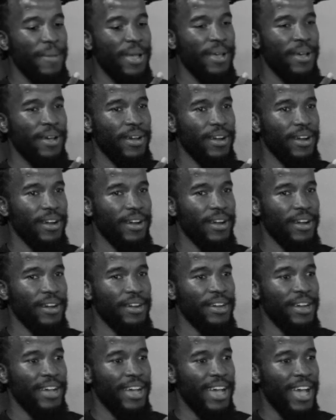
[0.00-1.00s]

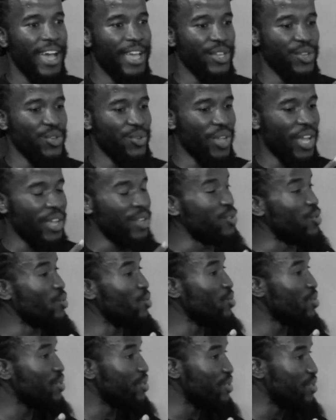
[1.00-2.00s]
I
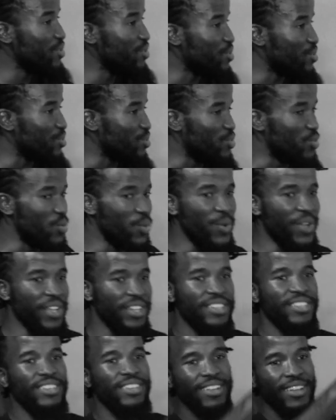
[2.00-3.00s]
used to do
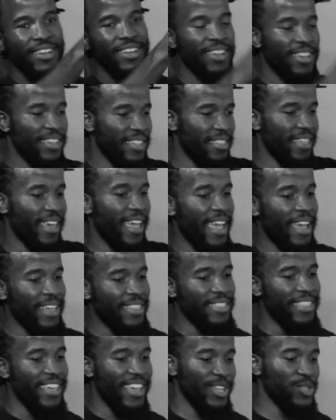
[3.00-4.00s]
it there and
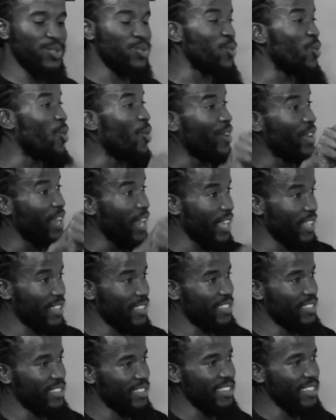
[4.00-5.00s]
there to
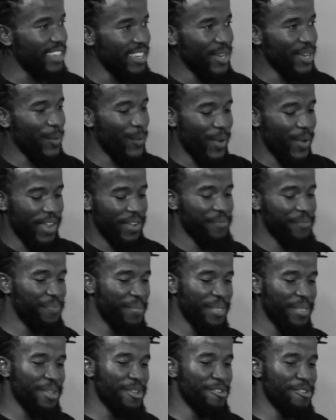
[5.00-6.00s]
connect in a way.
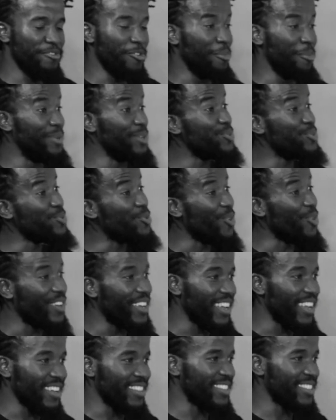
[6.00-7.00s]
For me to
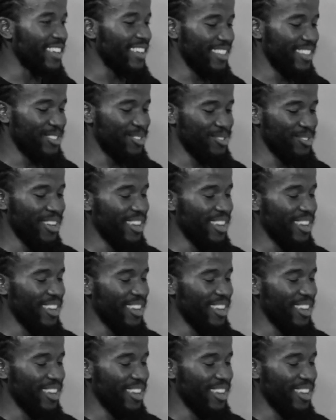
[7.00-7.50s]
connect, it's